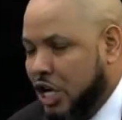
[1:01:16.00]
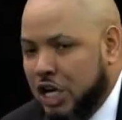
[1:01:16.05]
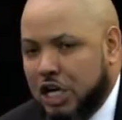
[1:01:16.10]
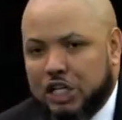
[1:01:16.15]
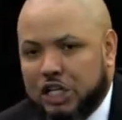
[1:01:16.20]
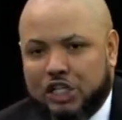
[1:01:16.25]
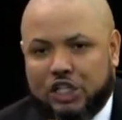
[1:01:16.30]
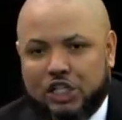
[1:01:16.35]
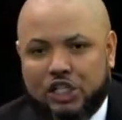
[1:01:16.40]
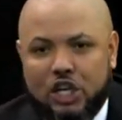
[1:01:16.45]

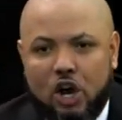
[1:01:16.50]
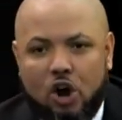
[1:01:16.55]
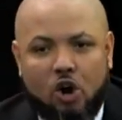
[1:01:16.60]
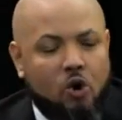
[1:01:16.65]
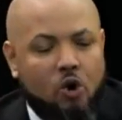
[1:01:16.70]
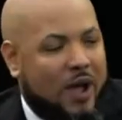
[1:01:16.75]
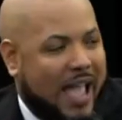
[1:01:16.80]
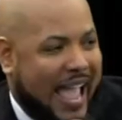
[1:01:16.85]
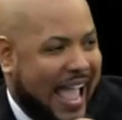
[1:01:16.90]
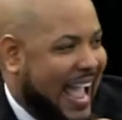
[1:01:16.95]

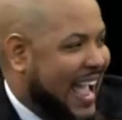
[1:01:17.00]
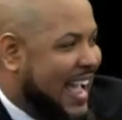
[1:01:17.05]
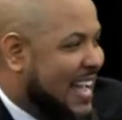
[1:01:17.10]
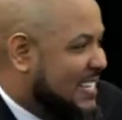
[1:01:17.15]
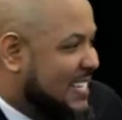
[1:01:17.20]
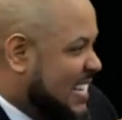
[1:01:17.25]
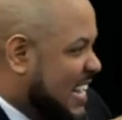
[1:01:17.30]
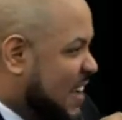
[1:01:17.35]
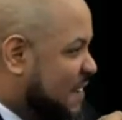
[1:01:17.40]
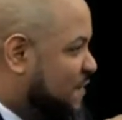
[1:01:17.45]
So,
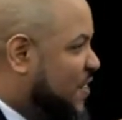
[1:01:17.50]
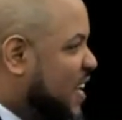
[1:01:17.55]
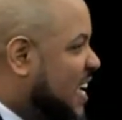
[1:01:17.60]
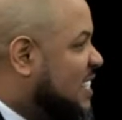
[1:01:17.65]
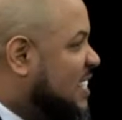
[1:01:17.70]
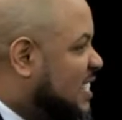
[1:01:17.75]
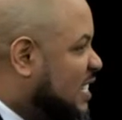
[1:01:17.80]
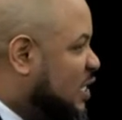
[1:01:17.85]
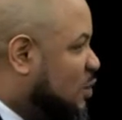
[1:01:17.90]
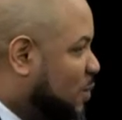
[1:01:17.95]
as
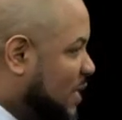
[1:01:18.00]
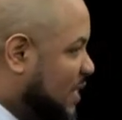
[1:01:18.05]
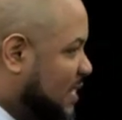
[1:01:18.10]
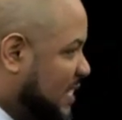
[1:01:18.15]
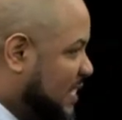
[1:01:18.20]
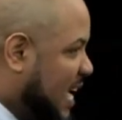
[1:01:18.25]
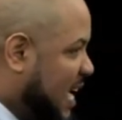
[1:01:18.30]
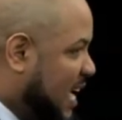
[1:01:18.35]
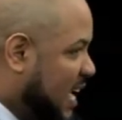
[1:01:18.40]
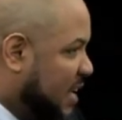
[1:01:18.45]
Ephesians would
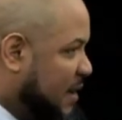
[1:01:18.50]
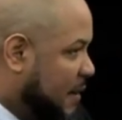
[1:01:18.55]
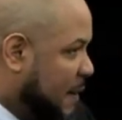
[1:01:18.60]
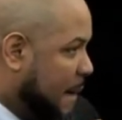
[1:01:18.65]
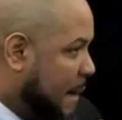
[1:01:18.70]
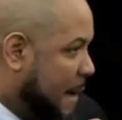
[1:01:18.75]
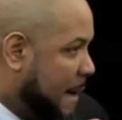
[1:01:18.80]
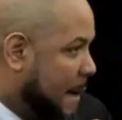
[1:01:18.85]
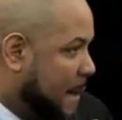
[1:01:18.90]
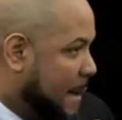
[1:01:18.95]
say,
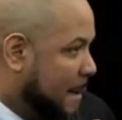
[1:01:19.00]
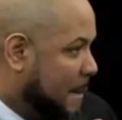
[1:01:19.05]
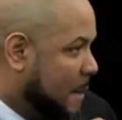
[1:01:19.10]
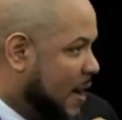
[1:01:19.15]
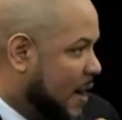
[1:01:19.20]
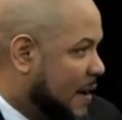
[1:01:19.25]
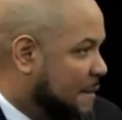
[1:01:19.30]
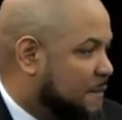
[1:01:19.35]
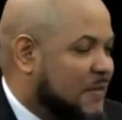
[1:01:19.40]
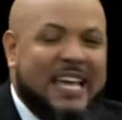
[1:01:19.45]

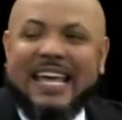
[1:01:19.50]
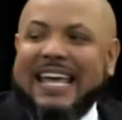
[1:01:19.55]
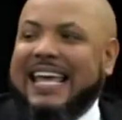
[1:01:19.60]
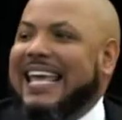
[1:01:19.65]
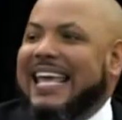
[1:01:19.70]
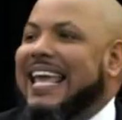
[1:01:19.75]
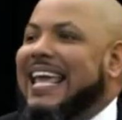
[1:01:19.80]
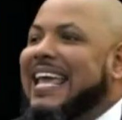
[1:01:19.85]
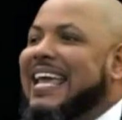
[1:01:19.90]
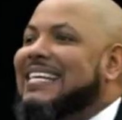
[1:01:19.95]
right,
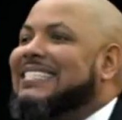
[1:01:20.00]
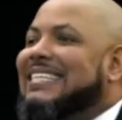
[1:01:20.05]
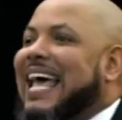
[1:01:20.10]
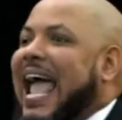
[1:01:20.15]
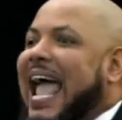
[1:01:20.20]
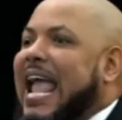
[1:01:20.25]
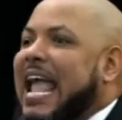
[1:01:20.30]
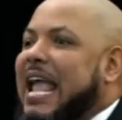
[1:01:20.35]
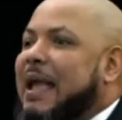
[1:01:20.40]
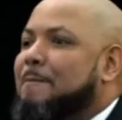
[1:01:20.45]
he is
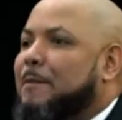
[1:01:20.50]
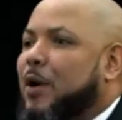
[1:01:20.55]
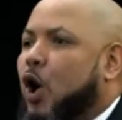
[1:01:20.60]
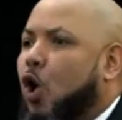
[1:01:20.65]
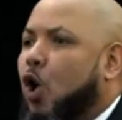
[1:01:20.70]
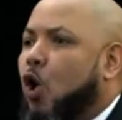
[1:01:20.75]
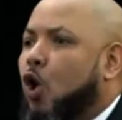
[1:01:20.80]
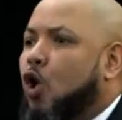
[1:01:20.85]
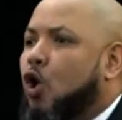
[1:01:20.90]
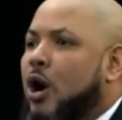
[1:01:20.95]

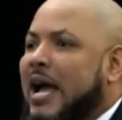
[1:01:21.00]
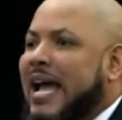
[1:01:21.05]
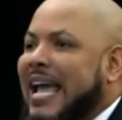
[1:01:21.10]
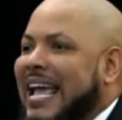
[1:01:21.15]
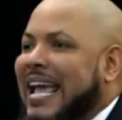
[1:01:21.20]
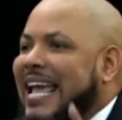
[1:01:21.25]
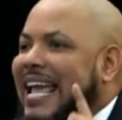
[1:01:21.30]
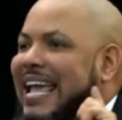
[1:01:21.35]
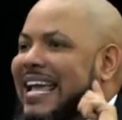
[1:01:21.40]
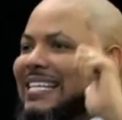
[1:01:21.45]
able
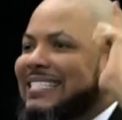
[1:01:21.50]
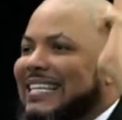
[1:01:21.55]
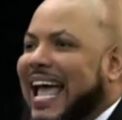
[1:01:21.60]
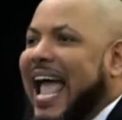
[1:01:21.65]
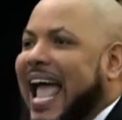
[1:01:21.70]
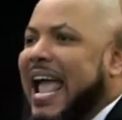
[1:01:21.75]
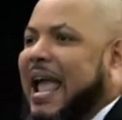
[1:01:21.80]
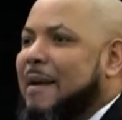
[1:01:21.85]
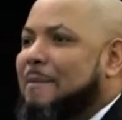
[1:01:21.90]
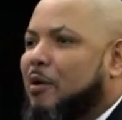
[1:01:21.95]
he is
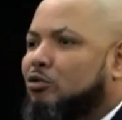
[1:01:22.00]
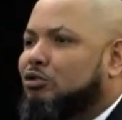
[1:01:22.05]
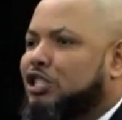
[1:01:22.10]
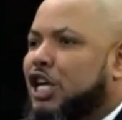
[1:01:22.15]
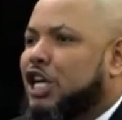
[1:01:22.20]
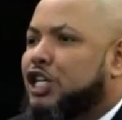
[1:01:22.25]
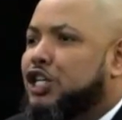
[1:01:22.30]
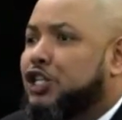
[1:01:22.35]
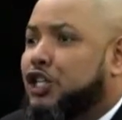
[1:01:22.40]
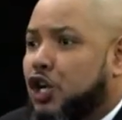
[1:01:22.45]
able
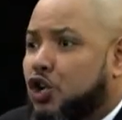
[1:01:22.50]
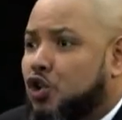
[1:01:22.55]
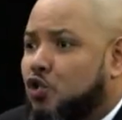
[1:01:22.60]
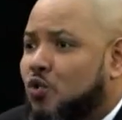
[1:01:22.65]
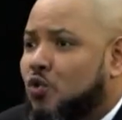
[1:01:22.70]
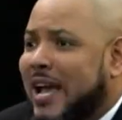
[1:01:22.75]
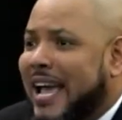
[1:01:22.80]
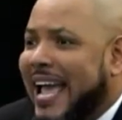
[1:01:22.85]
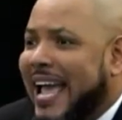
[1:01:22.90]
to do